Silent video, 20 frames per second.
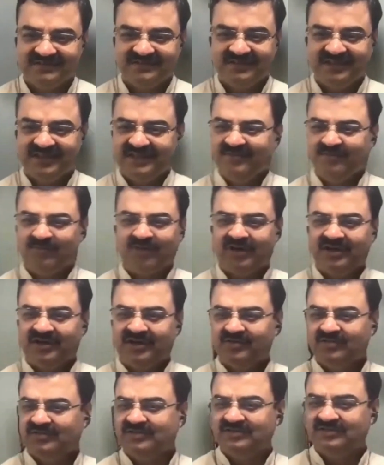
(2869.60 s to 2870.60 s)
any
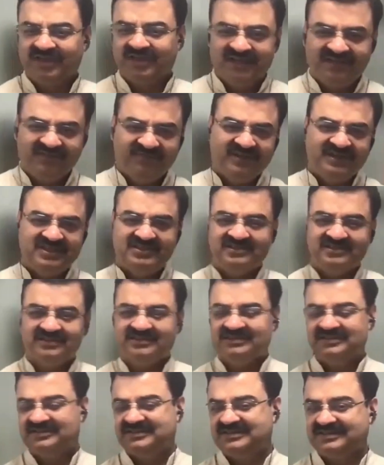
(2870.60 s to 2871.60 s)
modules or any
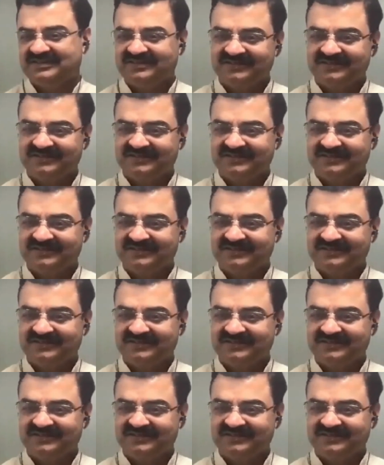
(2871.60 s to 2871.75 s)
features?